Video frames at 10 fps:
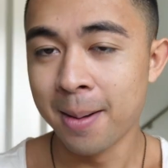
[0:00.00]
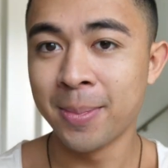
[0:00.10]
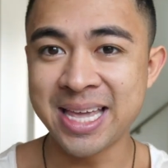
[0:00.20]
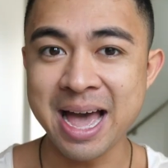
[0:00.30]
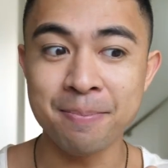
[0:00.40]

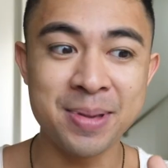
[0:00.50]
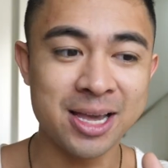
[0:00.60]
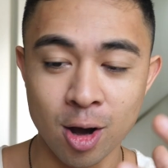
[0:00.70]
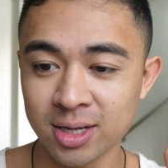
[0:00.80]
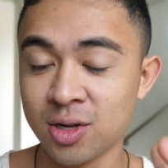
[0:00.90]
but yet
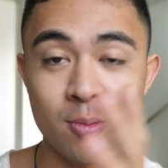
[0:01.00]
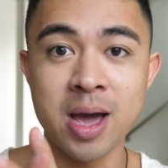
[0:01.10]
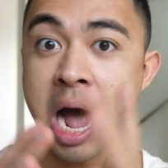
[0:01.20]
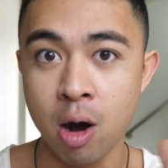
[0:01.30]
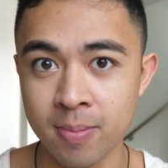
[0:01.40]
because no
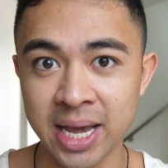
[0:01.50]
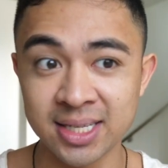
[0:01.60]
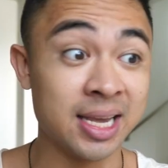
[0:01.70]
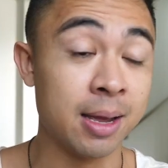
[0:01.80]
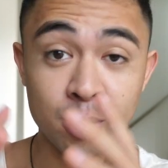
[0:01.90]
matter how
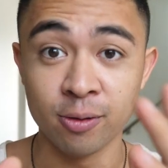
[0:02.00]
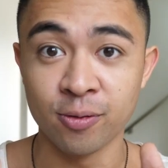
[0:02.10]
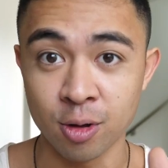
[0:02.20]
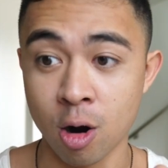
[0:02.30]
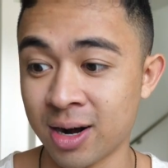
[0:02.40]
amazing and
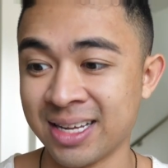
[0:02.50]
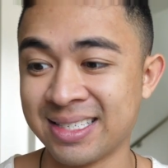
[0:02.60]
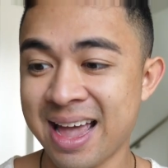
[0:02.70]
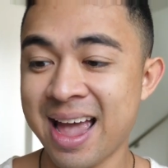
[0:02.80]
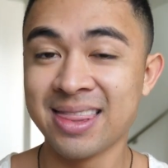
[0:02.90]
beautiful their art is,